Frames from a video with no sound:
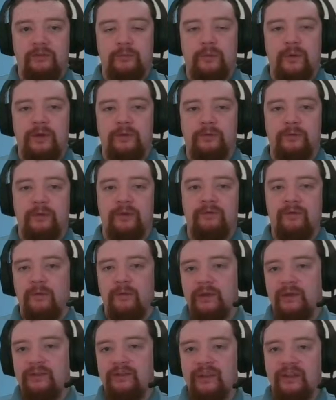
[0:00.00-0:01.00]
white's move,
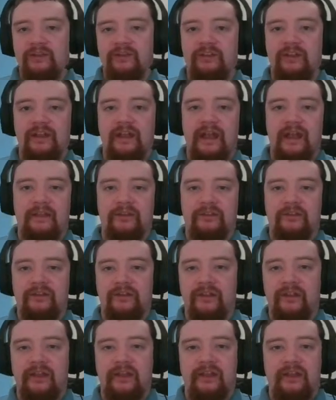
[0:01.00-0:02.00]
queen takes d8.
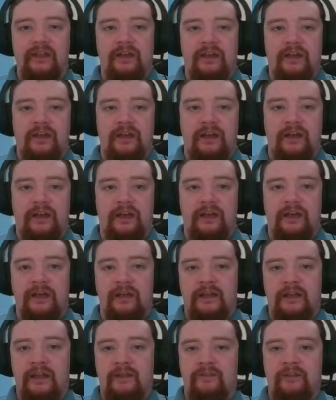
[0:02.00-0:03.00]

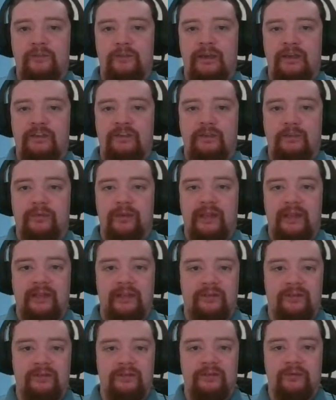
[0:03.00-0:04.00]
And after bishop
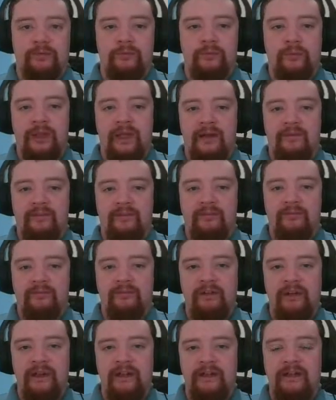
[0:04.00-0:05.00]
takes, we haven't
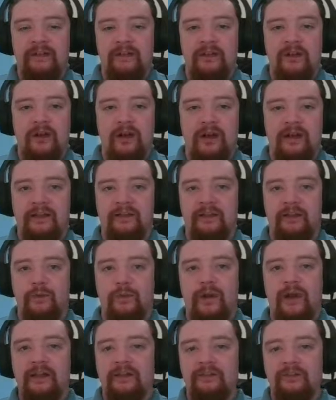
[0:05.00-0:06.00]
really got anything.
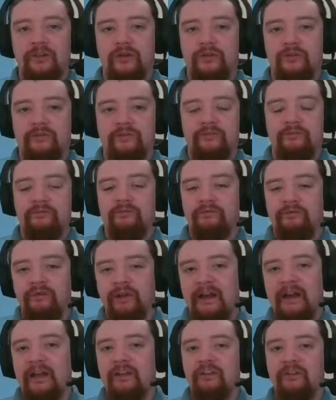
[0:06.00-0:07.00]
White sort of
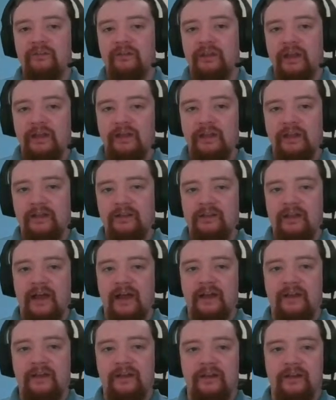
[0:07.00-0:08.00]
ran out of the
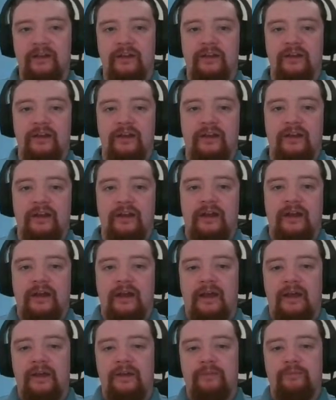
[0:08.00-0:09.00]
attack.
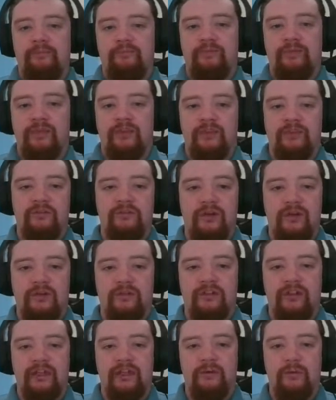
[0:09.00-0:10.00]
This rook
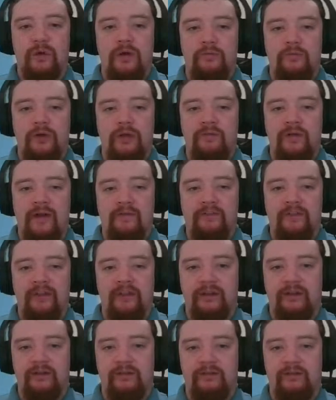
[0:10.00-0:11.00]
to e1 move after
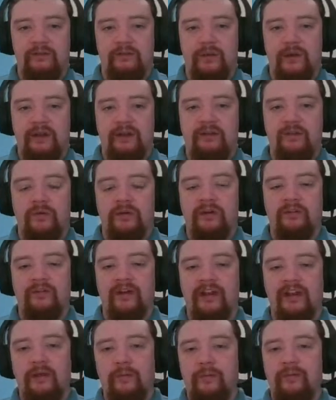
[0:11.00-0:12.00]
the queen had already
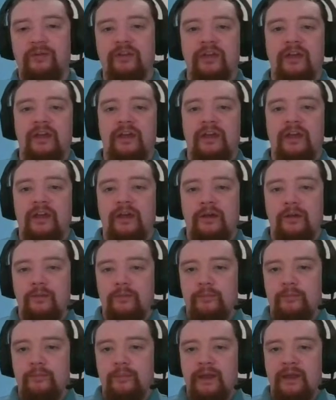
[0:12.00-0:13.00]
developed
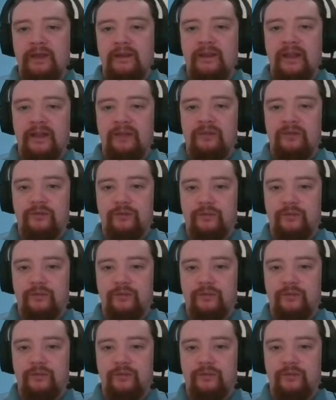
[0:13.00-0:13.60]
meant that,